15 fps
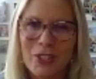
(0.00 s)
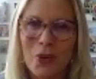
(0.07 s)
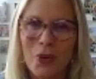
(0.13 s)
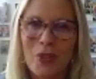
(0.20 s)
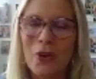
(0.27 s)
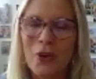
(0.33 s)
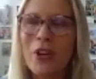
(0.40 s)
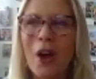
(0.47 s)

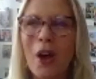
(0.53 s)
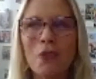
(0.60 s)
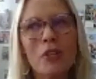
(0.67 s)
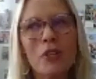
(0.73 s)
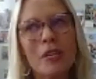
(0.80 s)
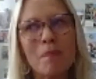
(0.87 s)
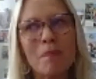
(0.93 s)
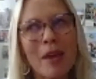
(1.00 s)
So they're not
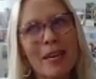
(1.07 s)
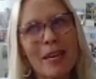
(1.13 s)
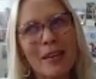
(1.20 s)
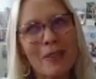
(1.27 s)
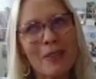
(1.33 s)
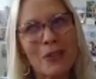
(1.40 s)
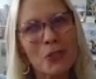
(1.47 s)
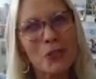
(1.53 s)
really
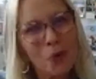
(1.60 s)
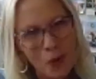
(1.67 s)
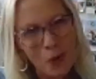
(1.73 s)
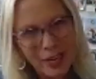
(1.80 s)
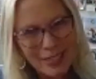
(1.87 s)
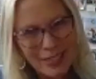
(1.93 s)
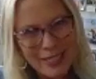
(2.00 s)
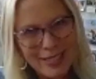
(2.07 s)
making the
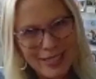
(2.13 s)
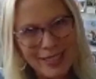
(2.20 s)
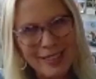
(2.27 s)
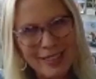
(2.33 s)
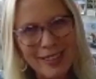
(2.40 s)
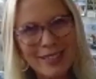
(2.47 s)
choice